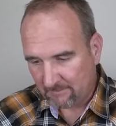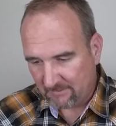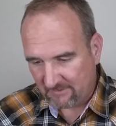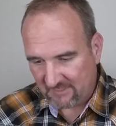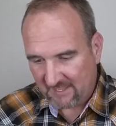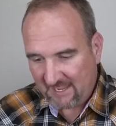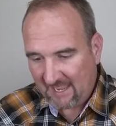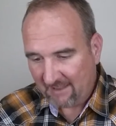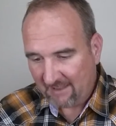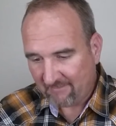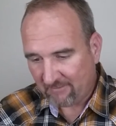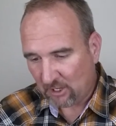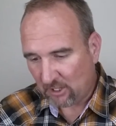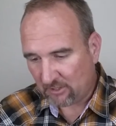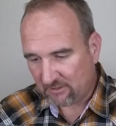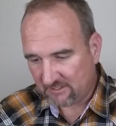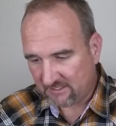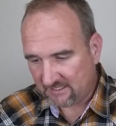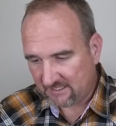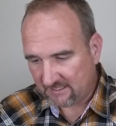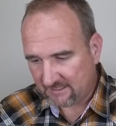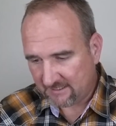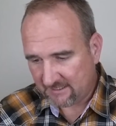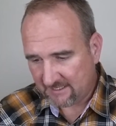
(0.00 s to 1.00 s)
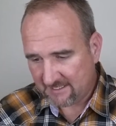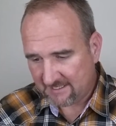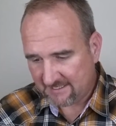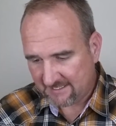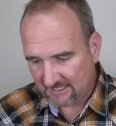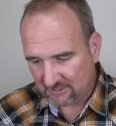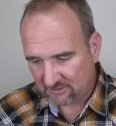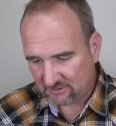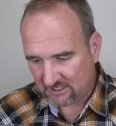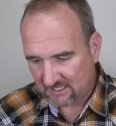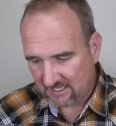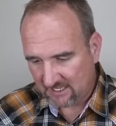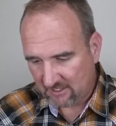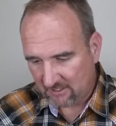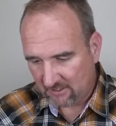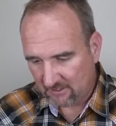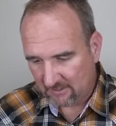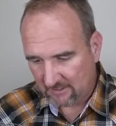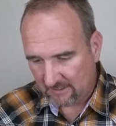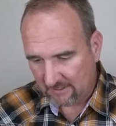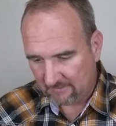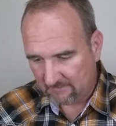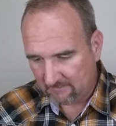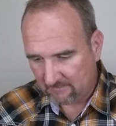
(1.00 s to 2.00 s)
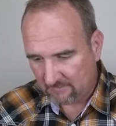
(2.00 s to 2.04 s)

But they have all the details here and